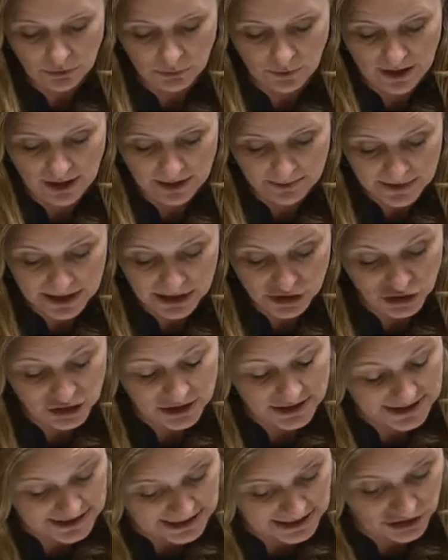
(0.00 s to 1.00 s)
where
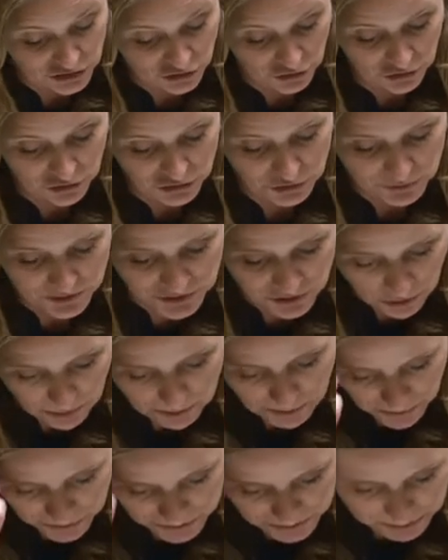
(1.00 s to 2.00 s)
immediate discharge was not
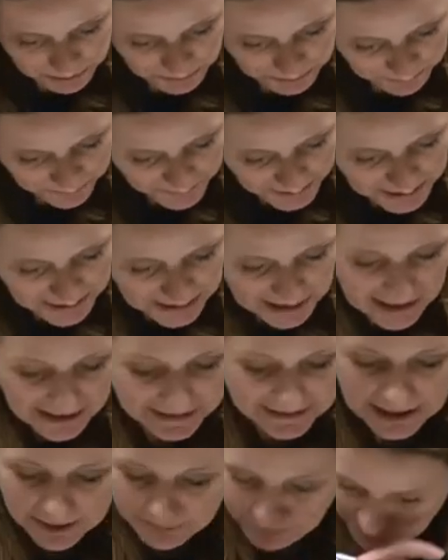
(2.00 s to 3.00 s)
possible.
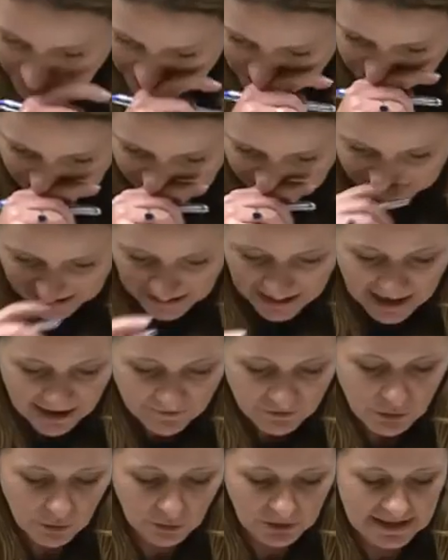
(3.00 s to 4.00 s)
And I appreciate that
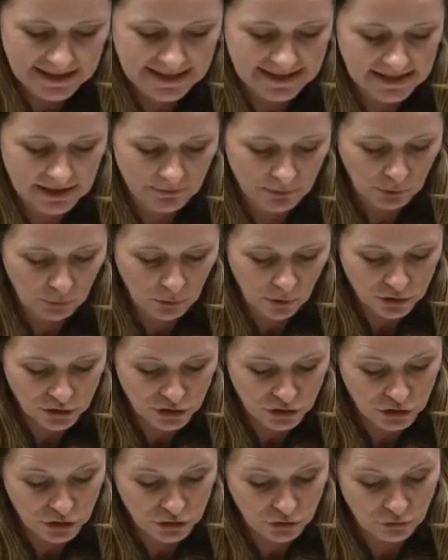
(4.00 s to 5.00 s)
everyone listening will want
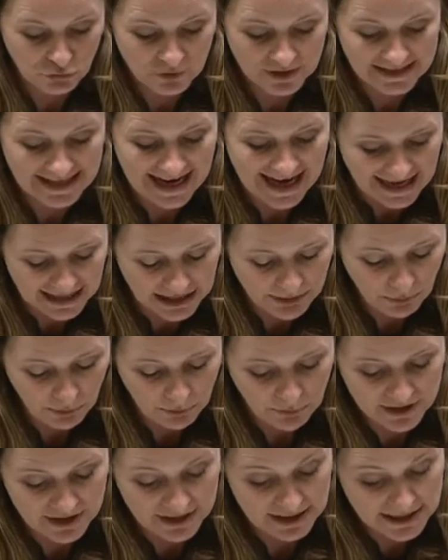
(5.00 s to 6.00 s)
assurance that anyone
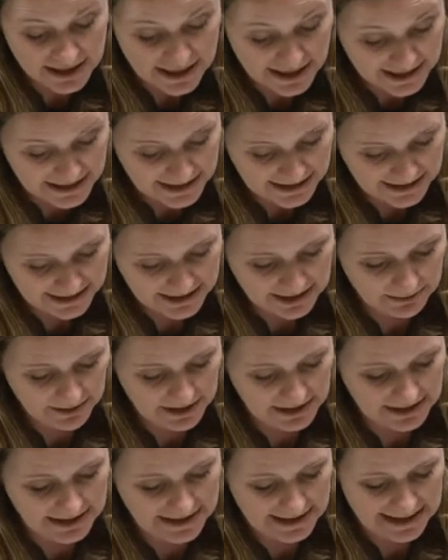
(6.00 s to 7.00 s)
with a learning
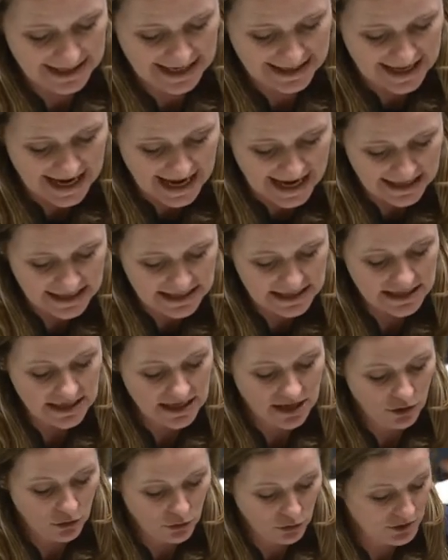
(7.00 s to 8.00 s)
disability and any
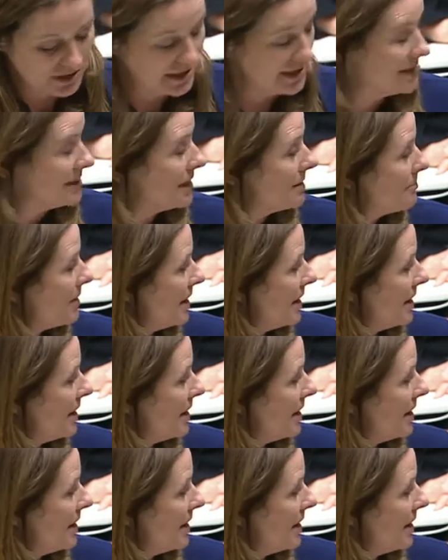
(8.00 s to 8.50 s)
autistic